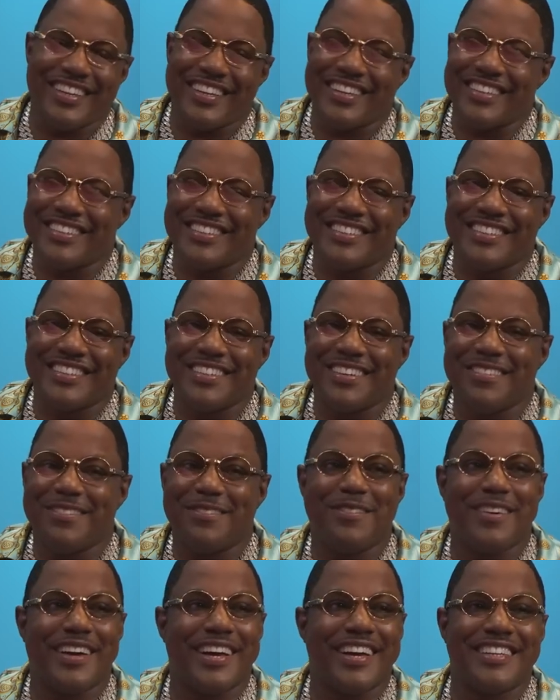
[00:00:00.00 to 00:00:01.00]
this,
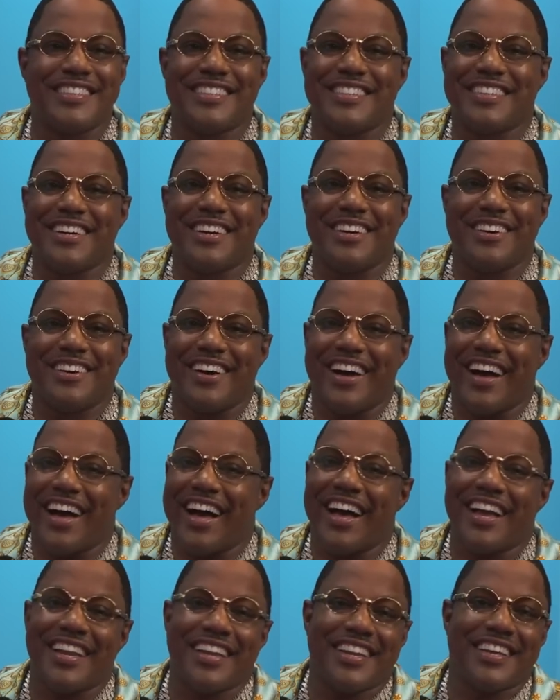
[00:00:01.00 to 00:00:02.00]
Fat Joe,
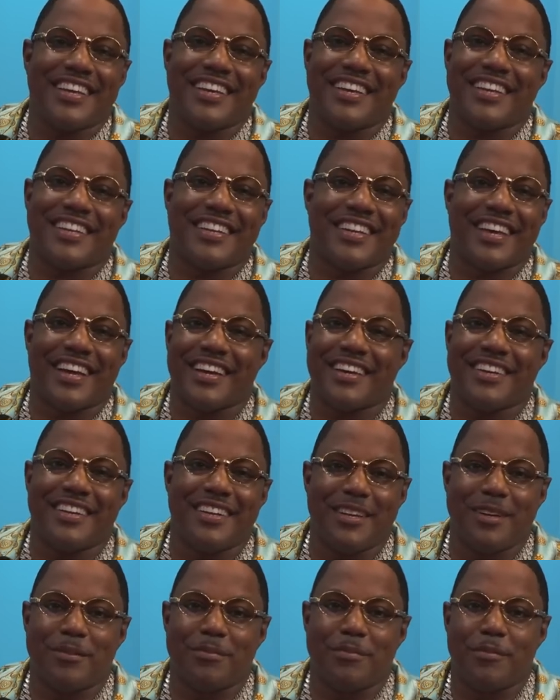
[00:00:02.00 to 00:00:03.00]
I didn't get that
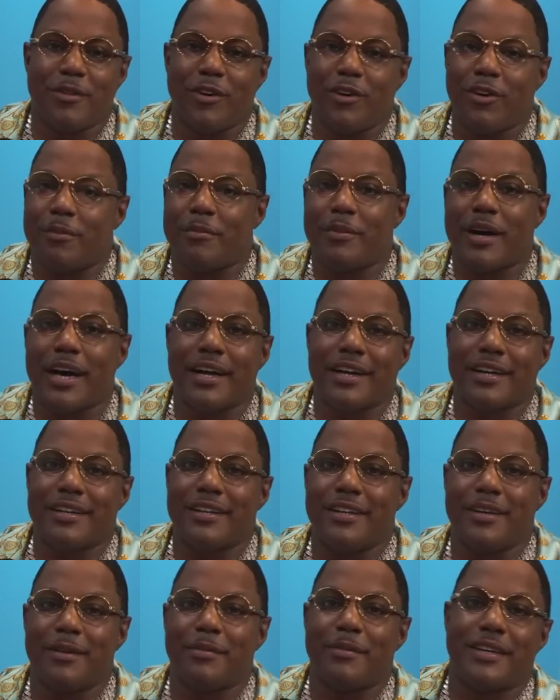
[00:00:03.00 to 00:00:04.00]
clip. On my
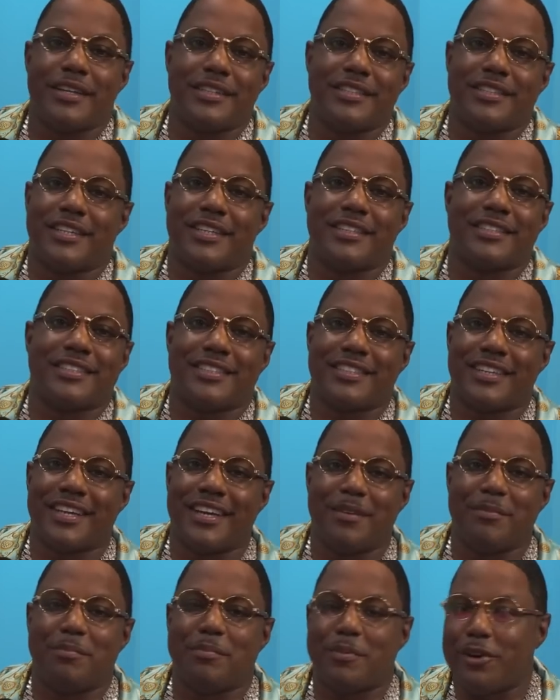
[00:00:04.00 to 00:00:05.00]
clip, it just
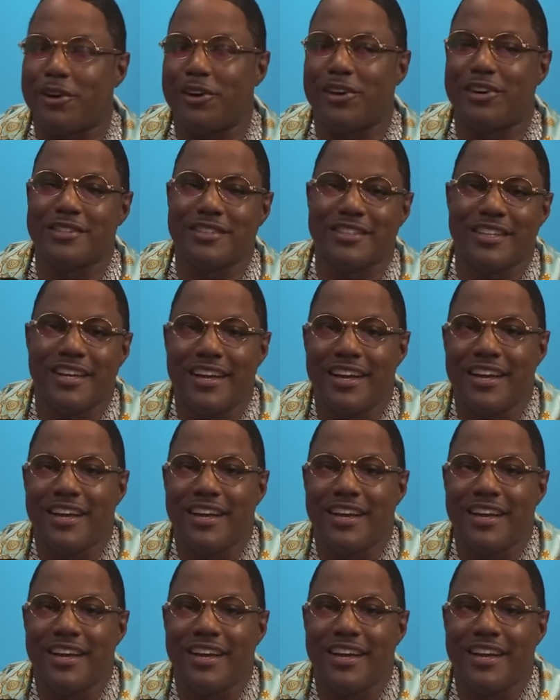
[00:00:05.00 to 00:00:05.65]
said, pause.